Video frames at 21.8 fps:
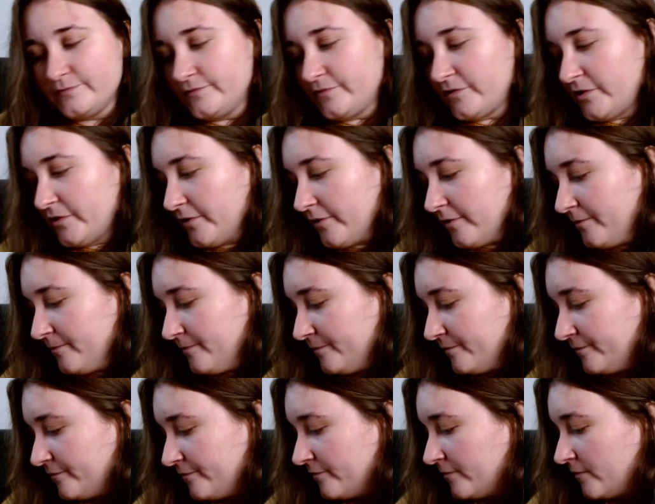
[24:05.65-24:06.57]
So
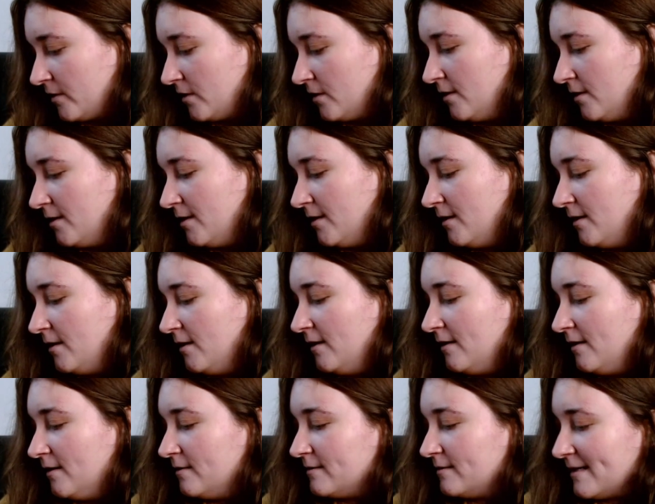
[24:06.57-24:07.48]

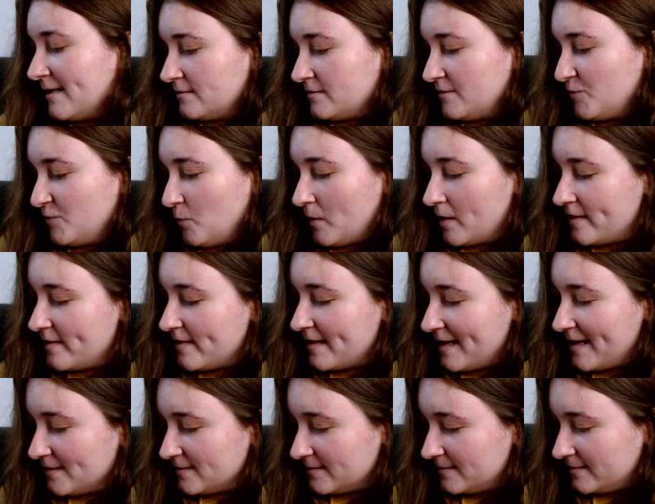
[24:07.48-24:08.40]
that's why
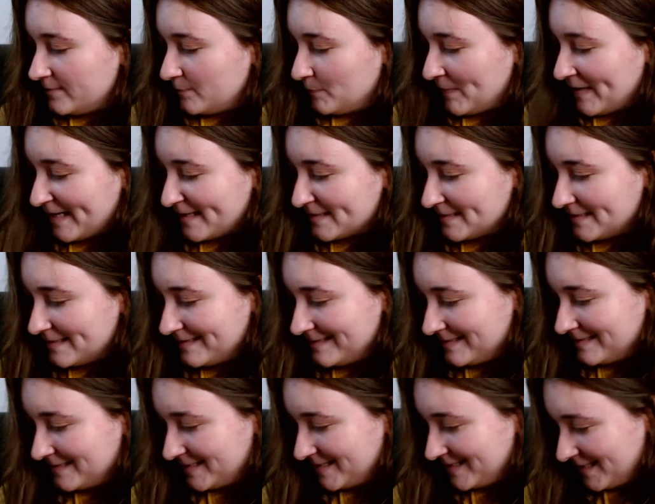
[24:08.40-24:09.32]
that
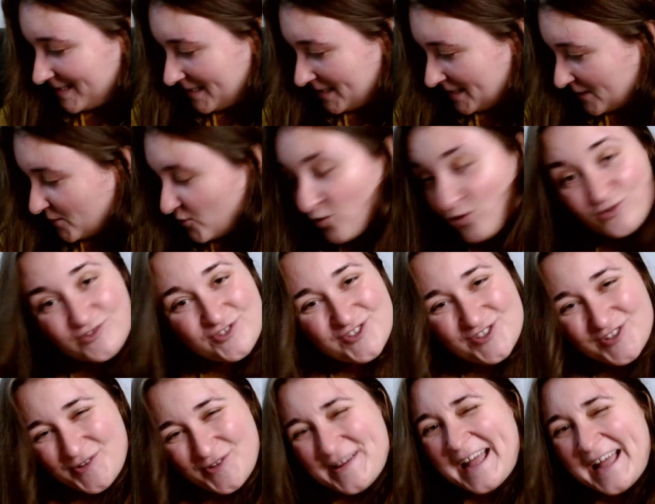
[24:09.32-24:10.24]
pattern, not
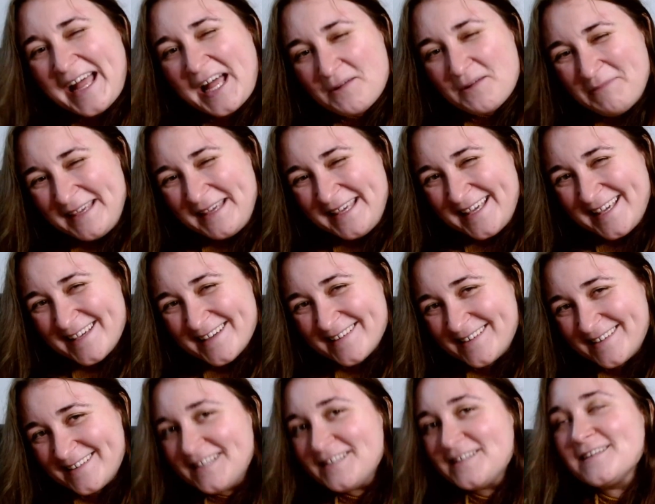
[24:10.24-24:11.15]
so happy.
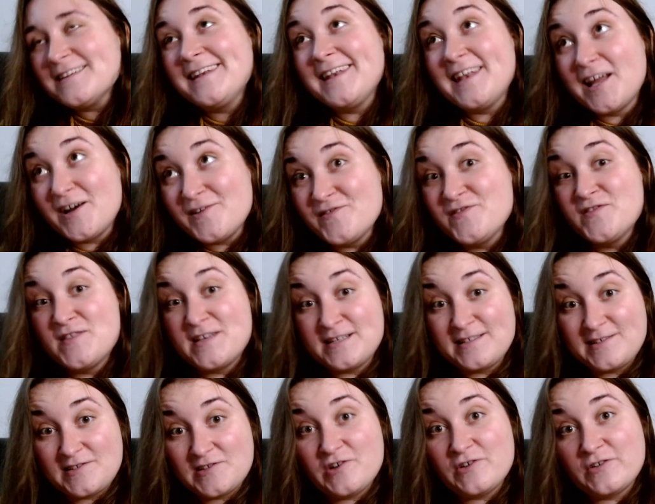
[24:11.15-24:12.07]
Love the
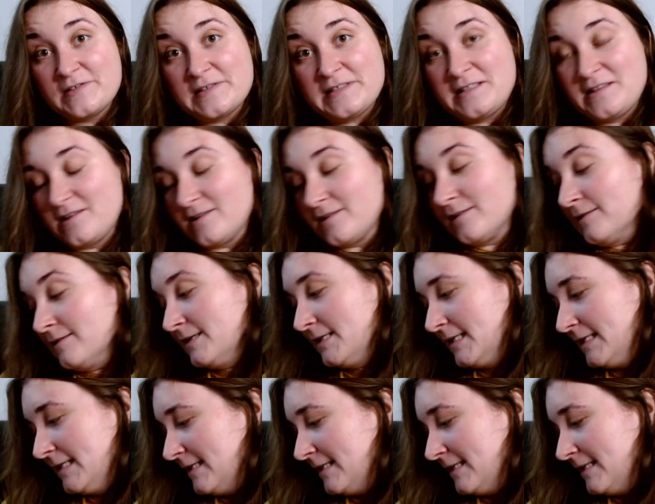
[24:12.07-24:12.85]
socks though.